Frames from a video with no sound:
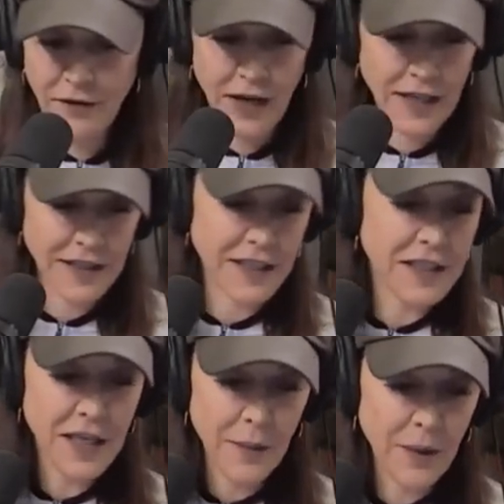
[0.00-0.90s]
even gotten to
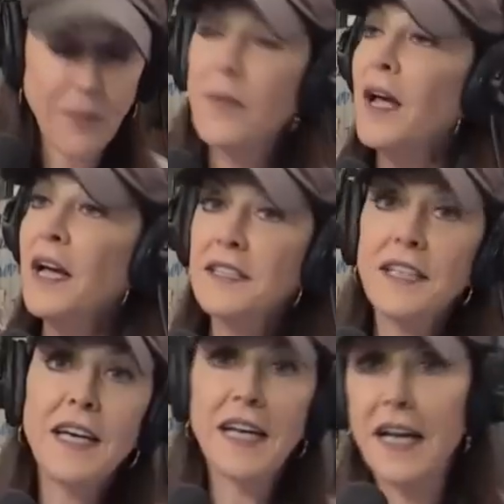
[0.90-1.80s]
this yet, but I'm
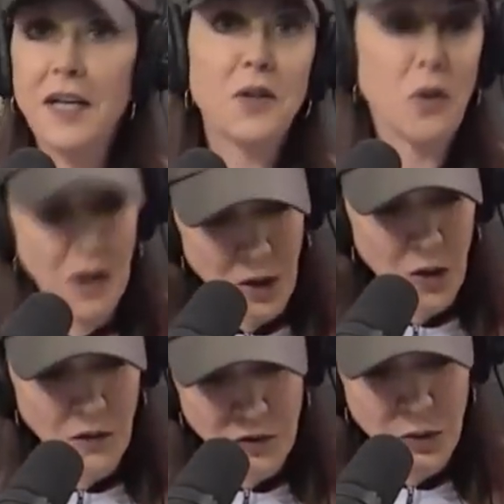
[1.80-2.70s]
seeing it anecdotally
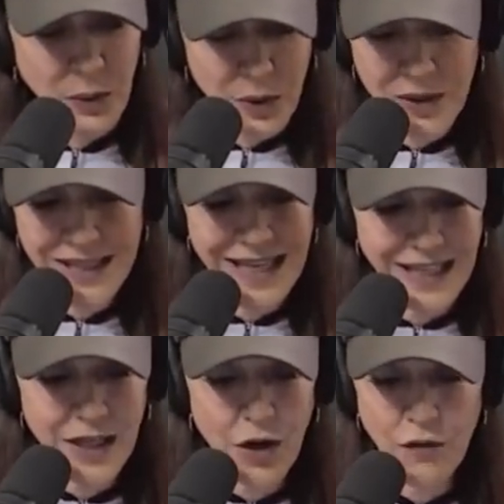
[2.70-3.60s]
all over Twitter. This
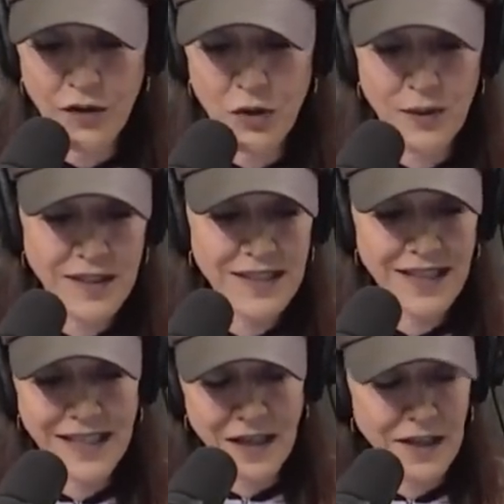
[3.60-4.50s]
deadly COVID twist is
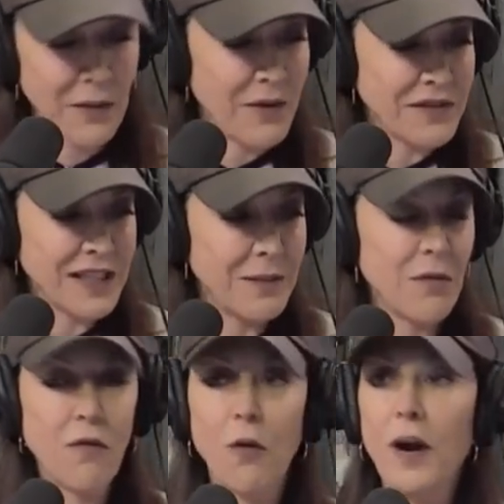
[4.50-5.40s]
like nothing we've seen
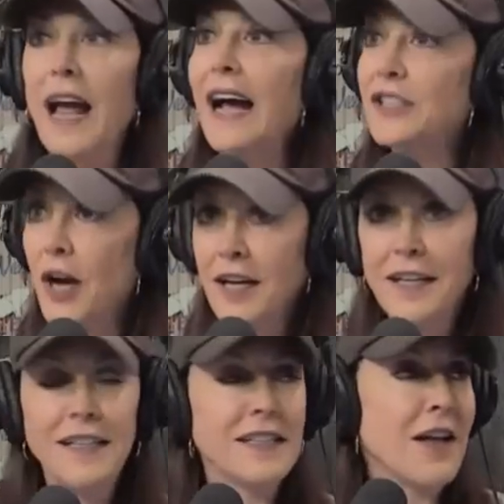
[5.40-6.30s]
before. China
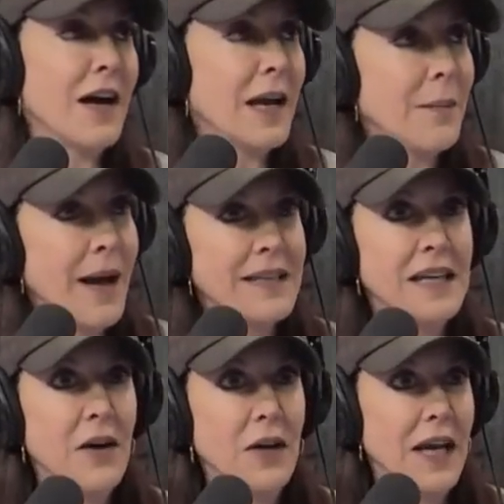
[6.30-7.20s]
is locking back
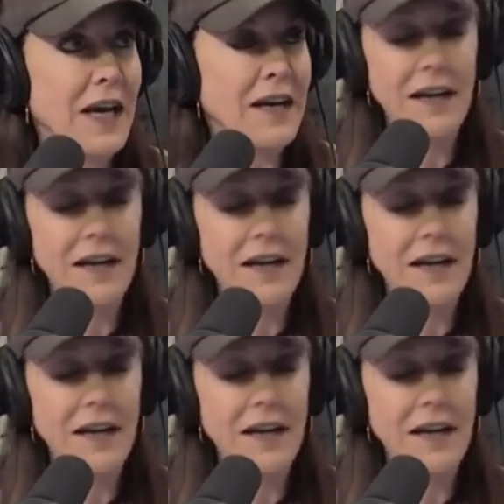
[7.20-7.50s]
down again.